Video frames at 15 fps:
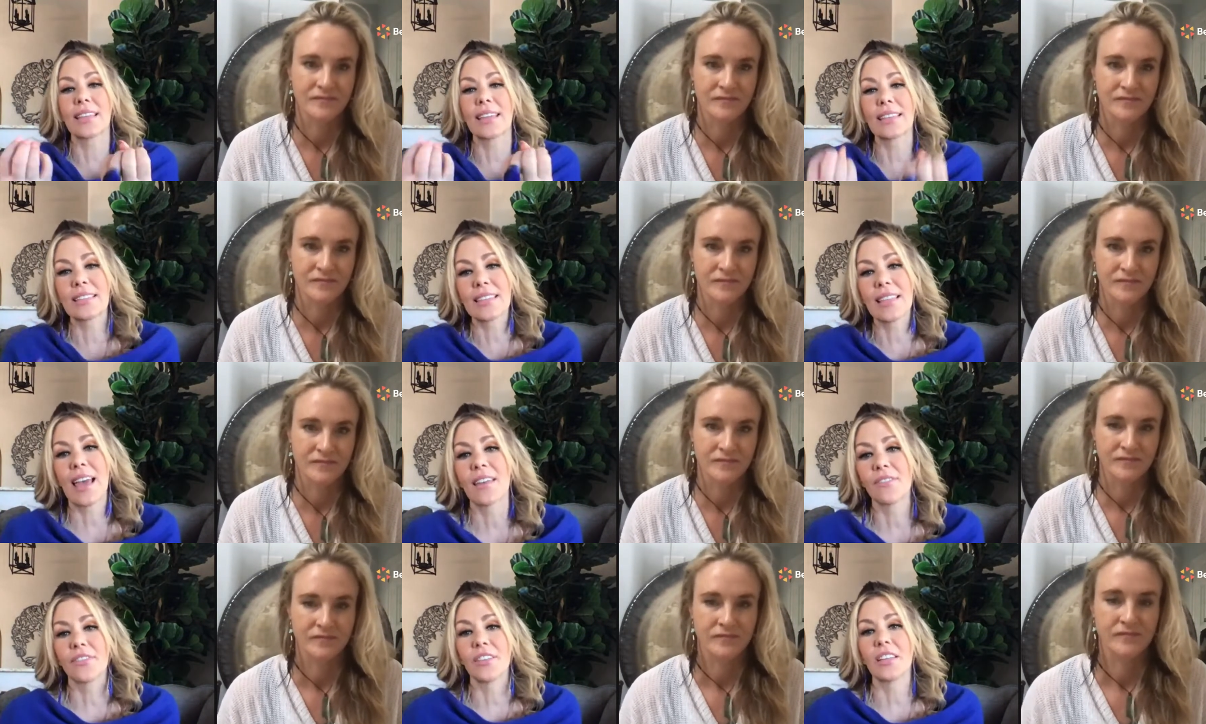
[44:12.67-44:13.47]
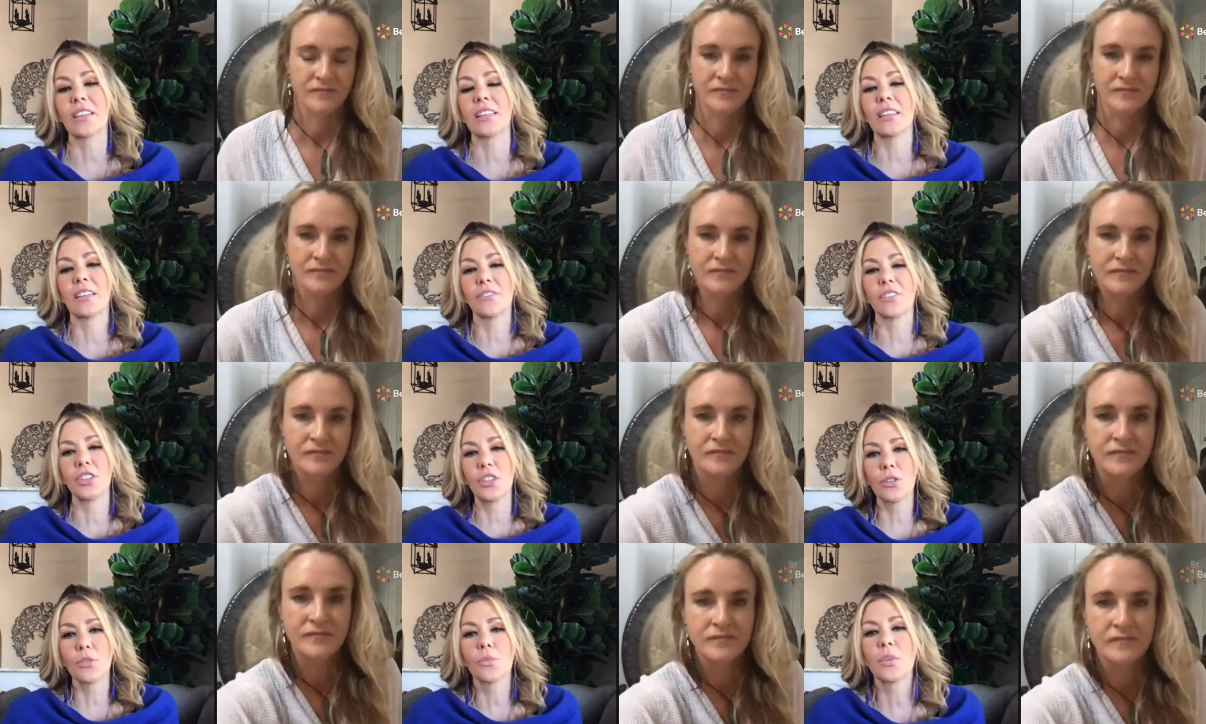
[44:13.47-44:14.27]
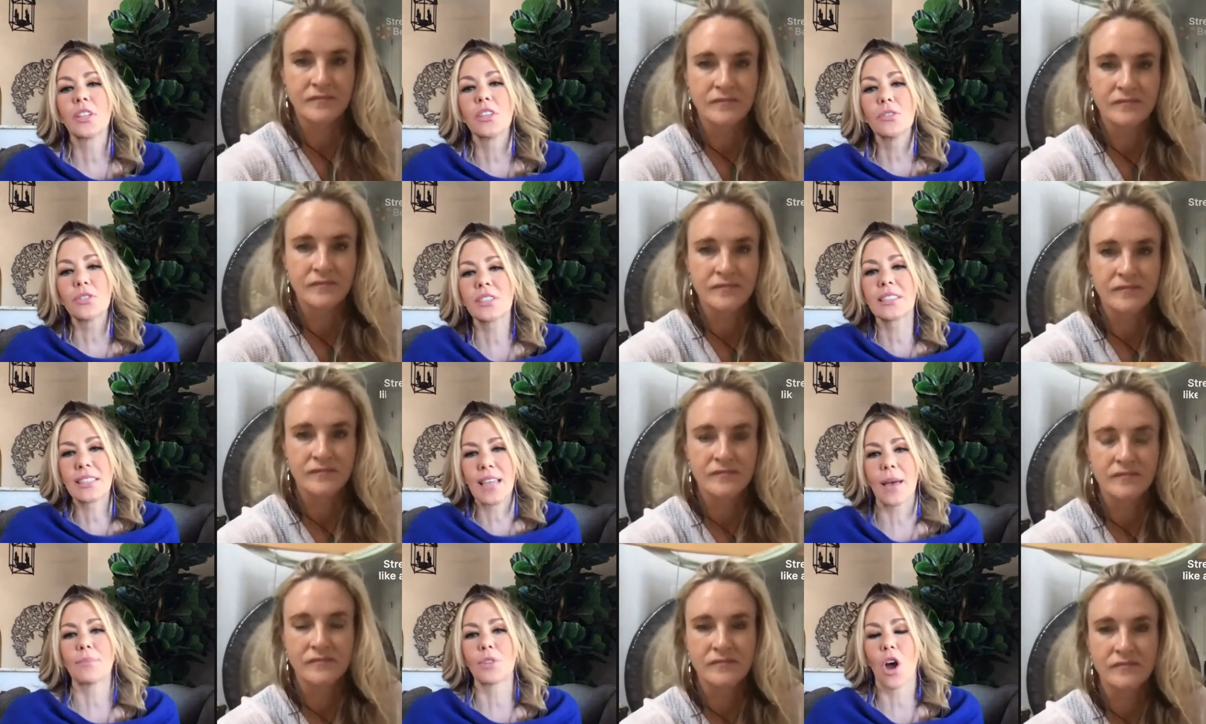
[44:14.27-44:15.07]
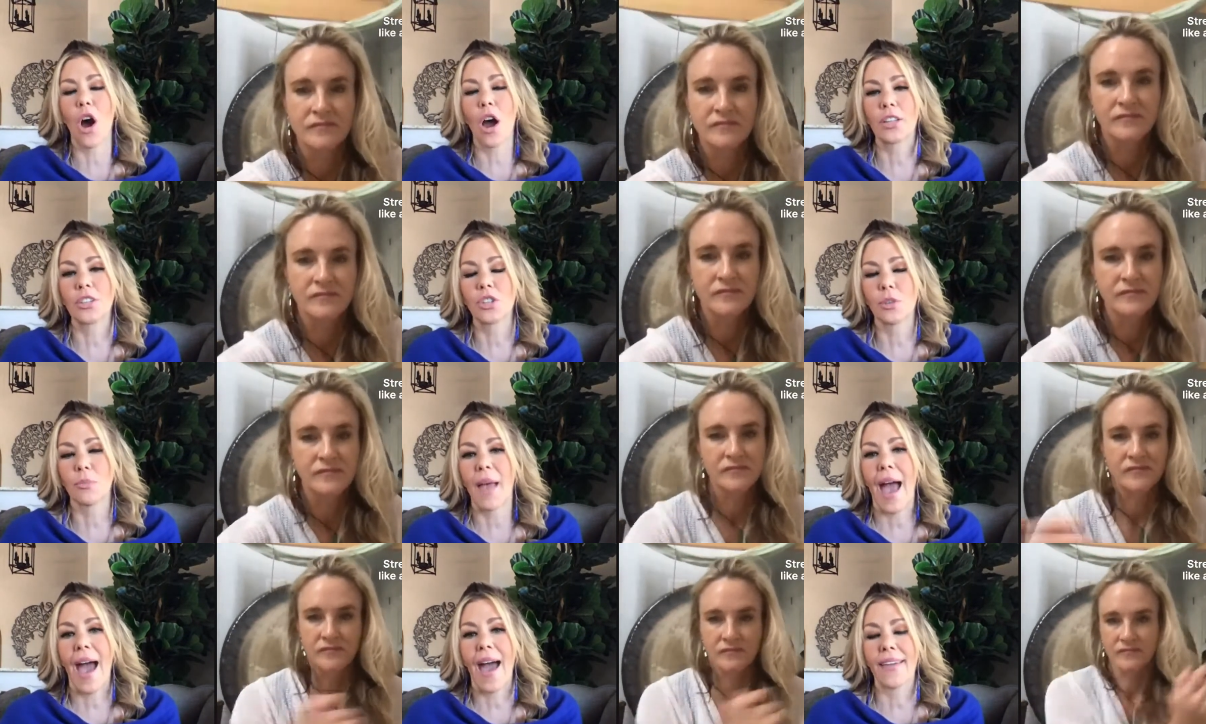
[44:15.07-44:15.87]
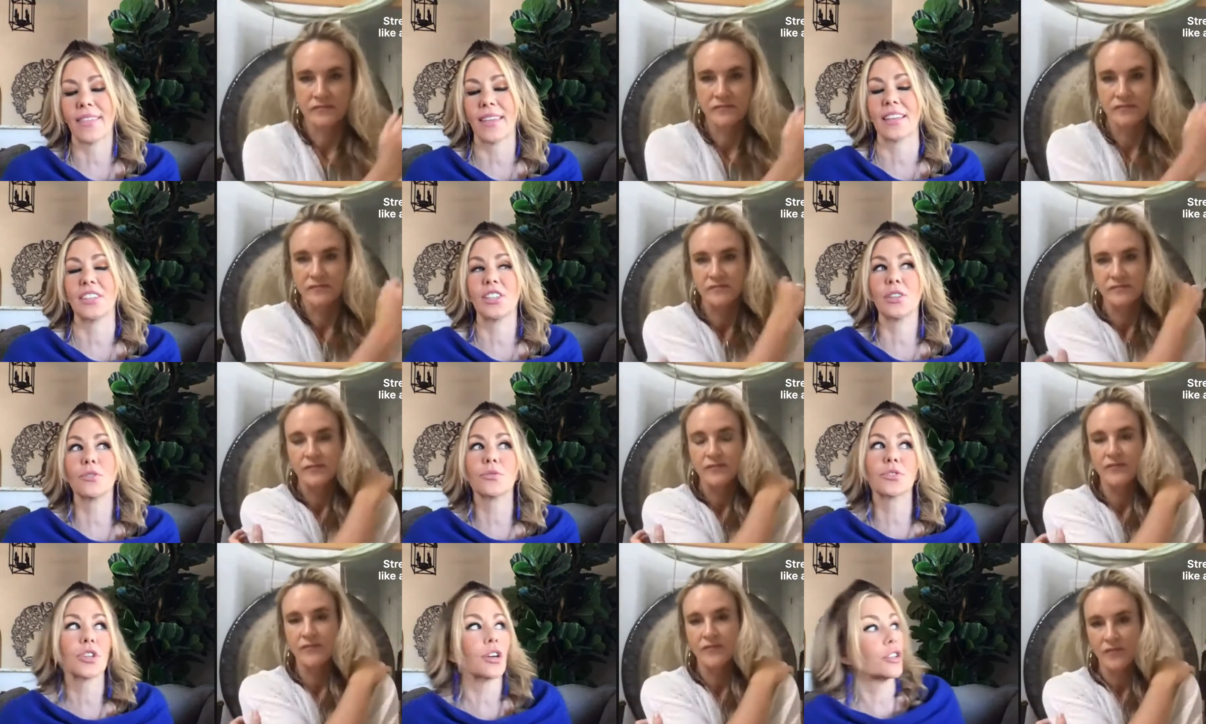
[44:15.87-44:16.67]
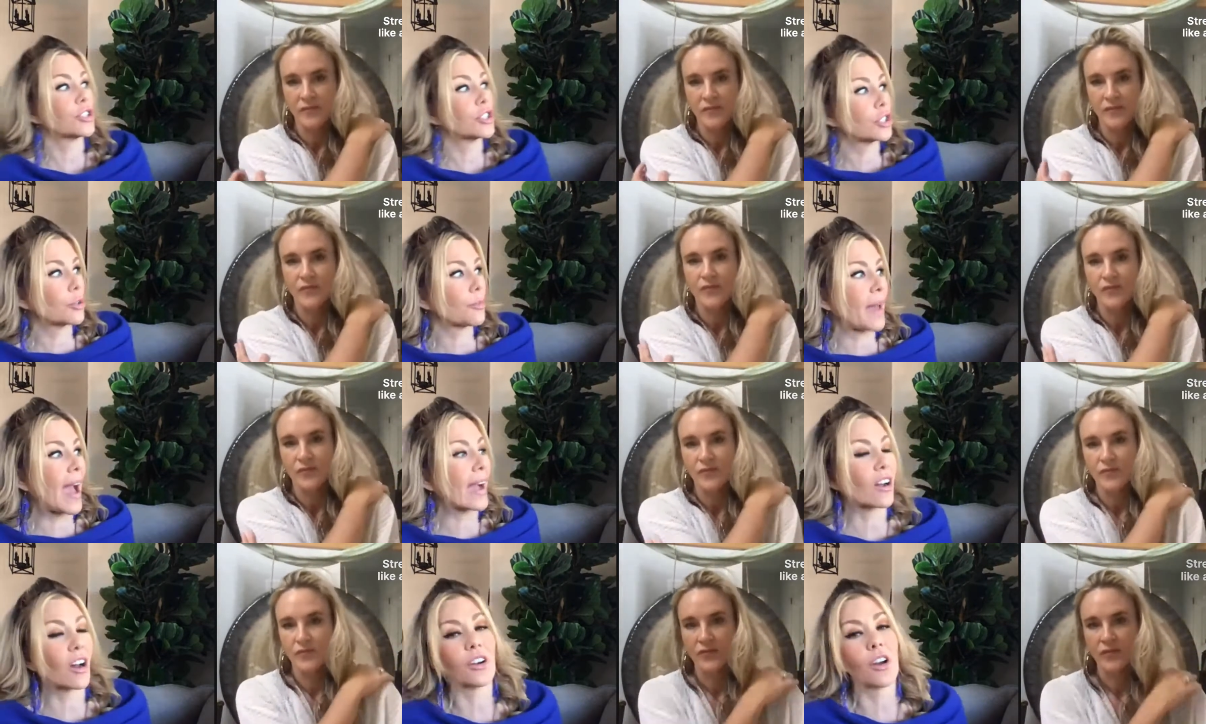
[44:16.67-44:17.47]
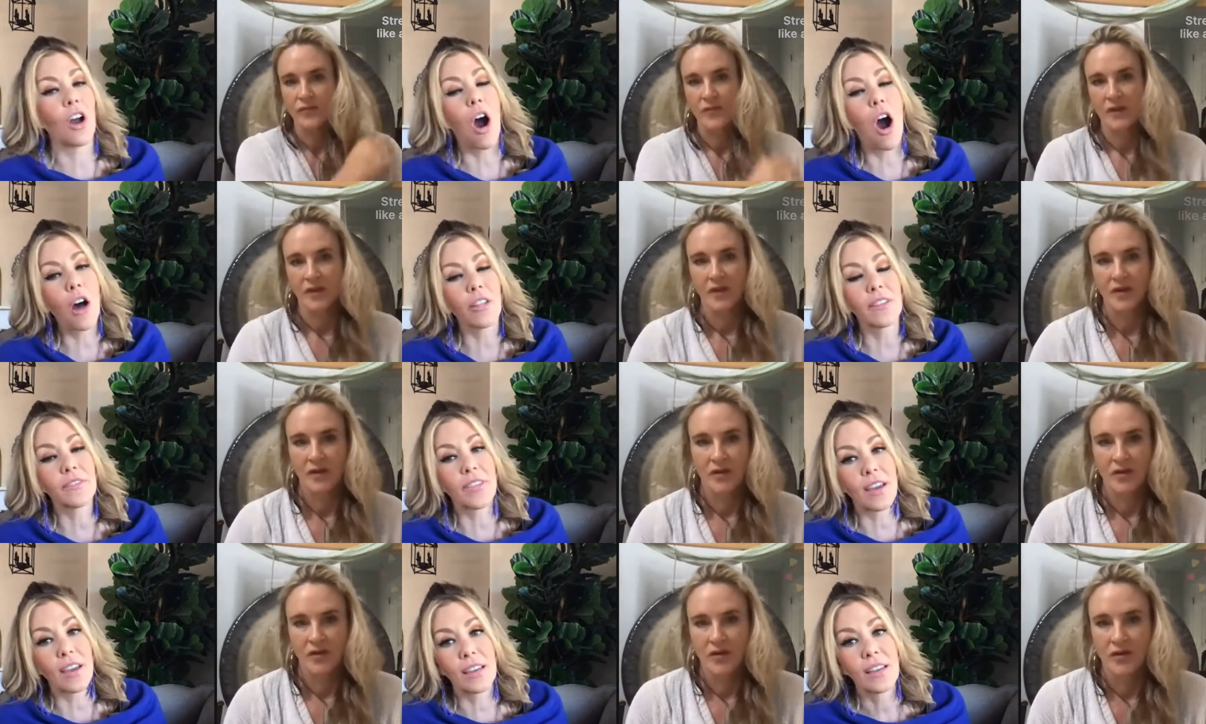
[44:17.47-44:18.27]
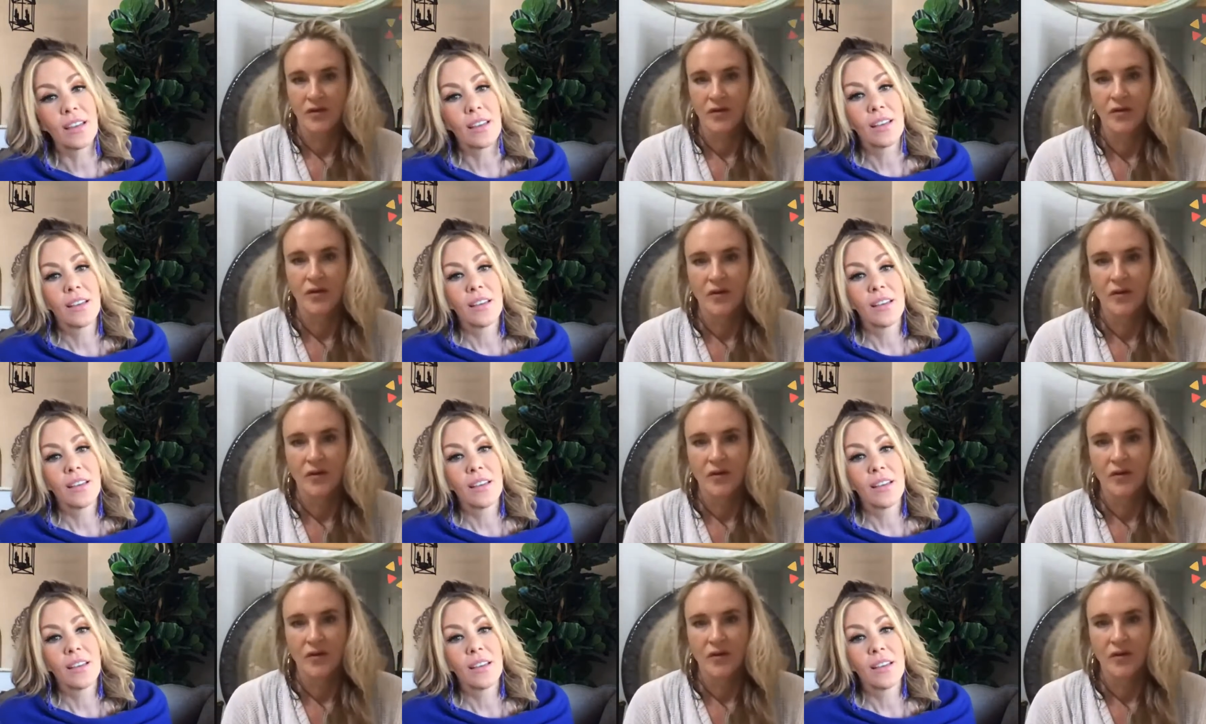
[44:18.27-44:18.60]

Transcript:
Speaker 1: get to that feeling of you when you stepped on your path like you turned your back on all of that